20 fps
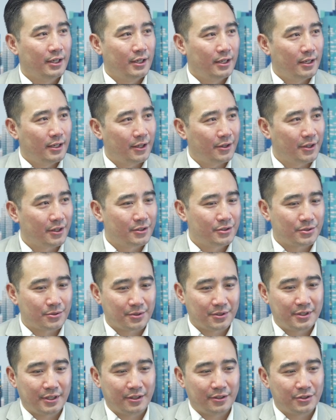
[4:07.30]
I think
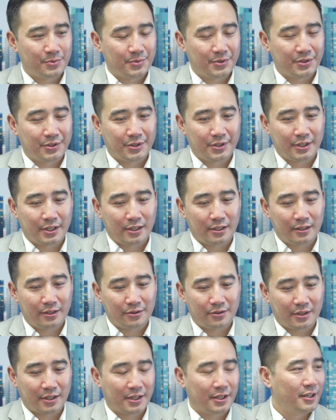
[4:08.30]
storytelling's been
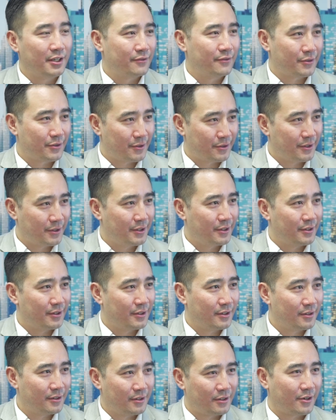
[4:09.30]
a key for
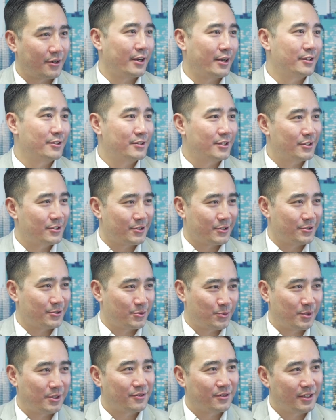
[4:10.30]
our ancestors
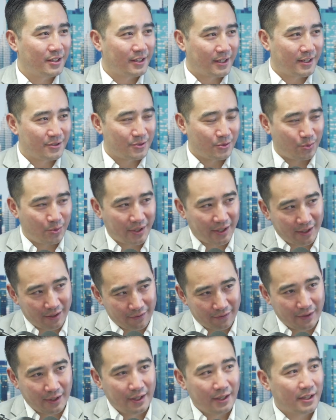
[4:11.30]
as well, right? Like as a way
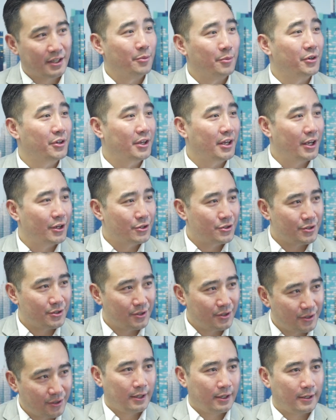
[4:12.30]
of
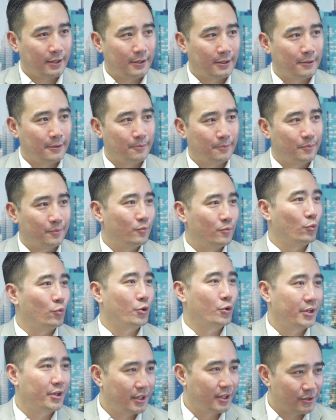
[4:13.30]
communication,
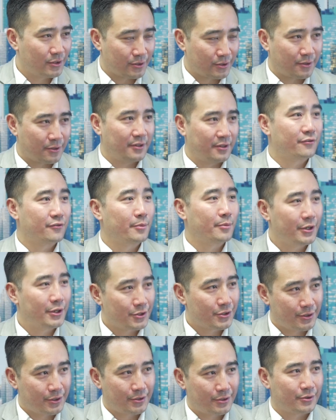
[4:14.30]
warnings or
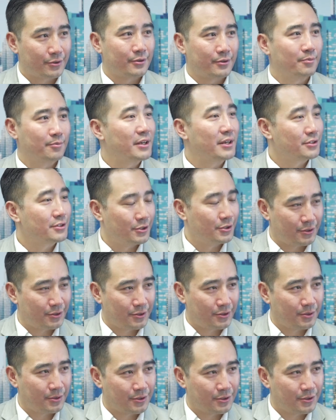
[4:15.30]
information or messages to each